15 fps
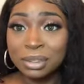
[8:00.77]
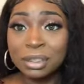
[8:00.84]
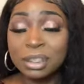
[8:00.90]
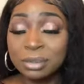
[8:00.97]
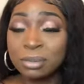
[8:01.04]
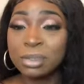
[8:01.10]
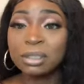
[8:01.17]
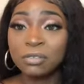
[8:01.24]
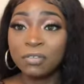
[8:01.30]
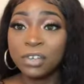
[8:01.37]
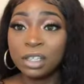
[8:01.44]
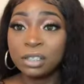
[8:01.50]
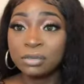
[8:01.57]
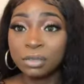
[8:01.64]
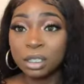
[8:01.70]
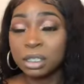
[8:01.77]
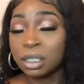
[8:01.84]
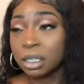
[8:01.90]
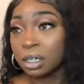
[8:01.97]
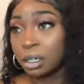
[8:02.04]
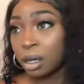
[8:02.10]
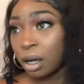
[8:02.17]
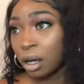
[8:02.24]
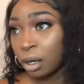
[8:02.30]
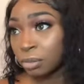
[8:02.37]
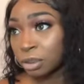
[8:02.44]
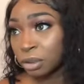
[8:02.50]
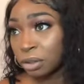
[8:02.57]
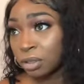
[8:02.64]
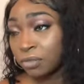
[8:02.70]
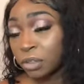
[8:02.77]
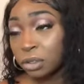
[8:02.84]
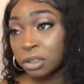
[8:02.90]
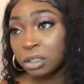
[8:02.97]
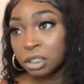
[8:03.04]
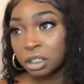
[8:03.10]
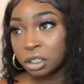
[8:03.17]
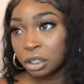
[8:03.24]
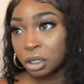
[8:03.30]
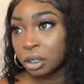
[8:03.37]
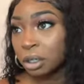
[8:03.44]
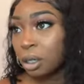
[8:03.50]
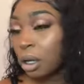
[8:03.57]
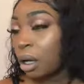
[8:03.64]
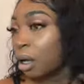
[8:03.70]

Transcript: This one fits really good. So it feels secured.